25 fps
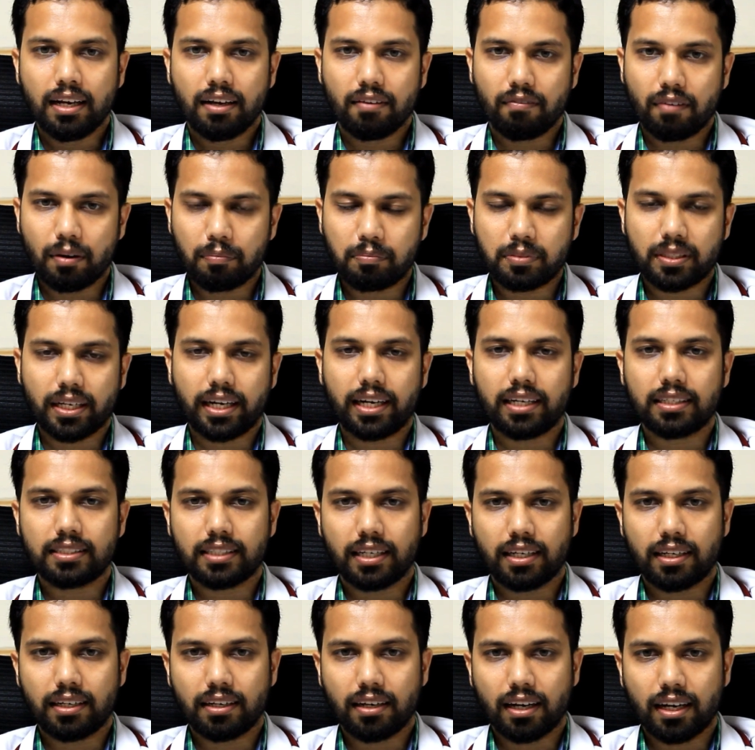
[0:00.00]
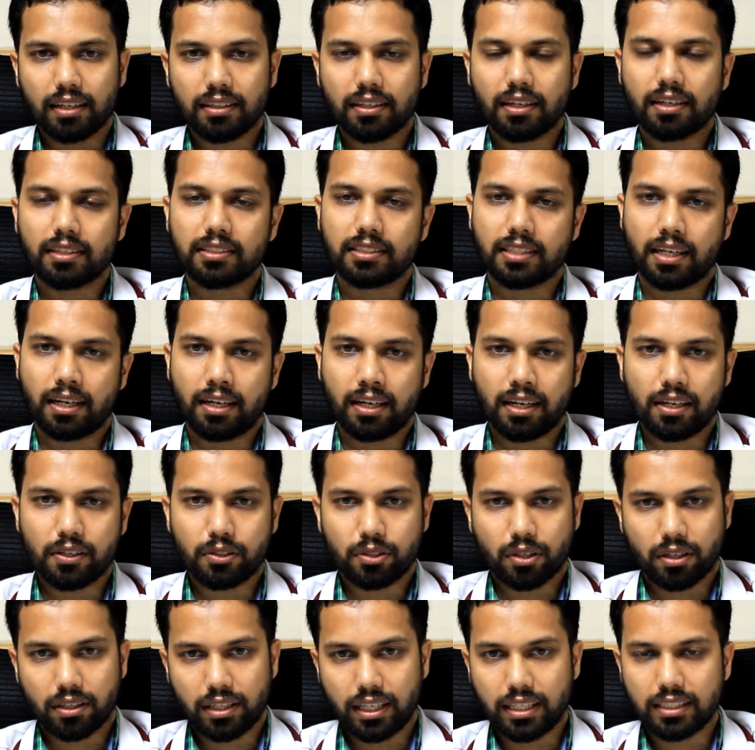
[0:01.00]
websites and other
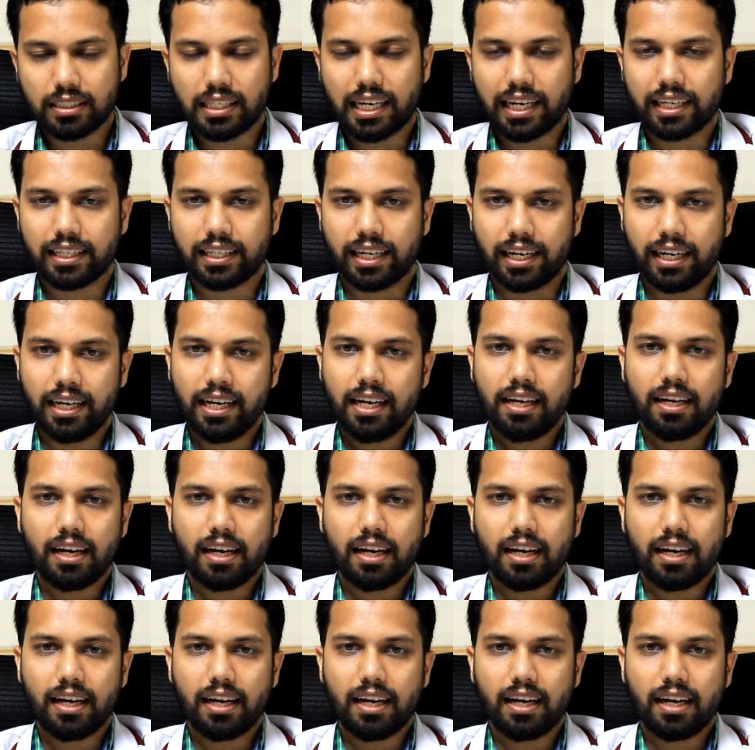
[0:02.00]
journals or things like that.